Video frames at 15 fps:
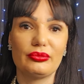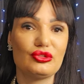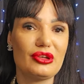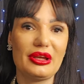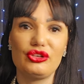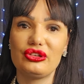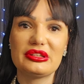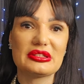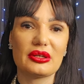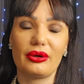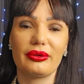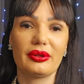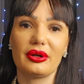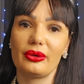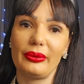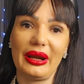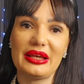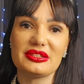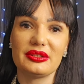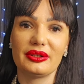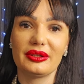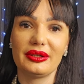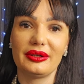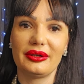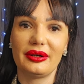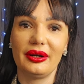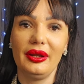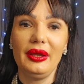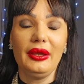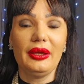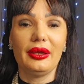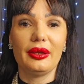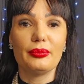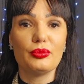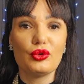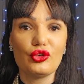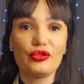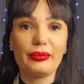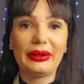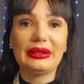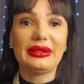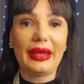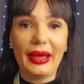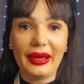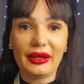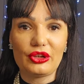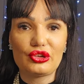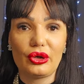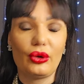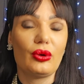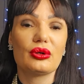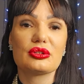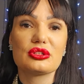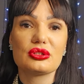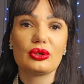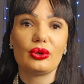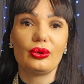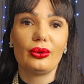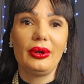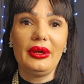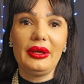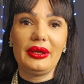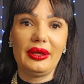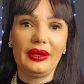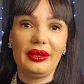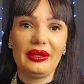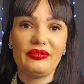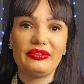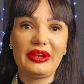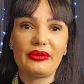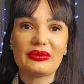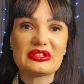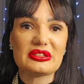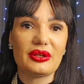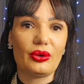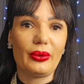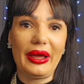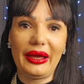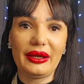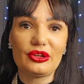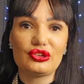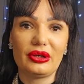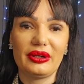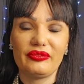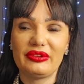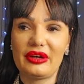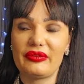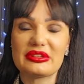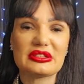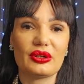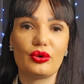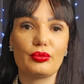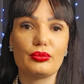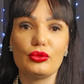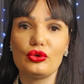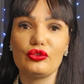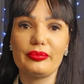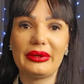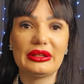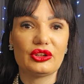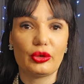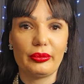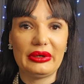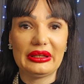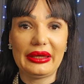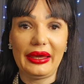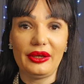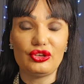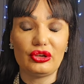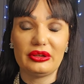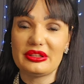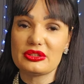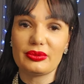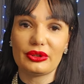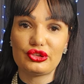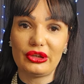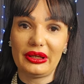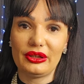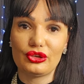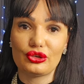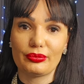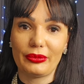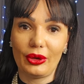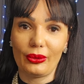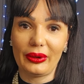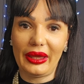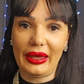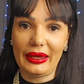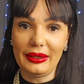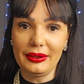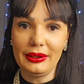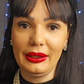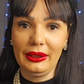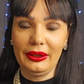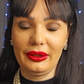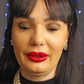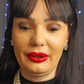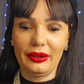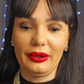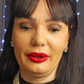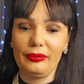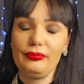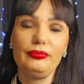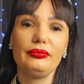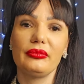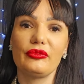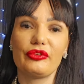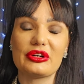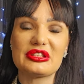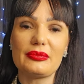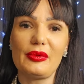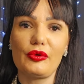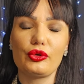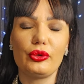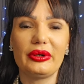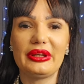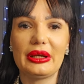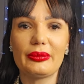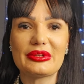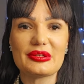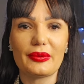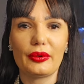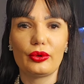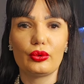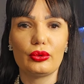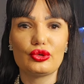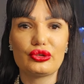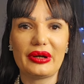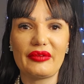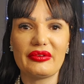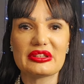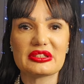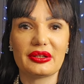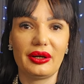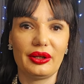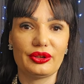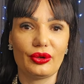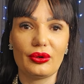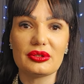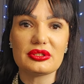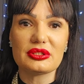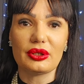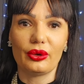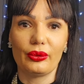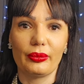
Change is on horizon here. Movement, action also. If there was no action, if there was no movement, communication, this will change, okay? For some of you, you're dealing with someone who travels a lot also.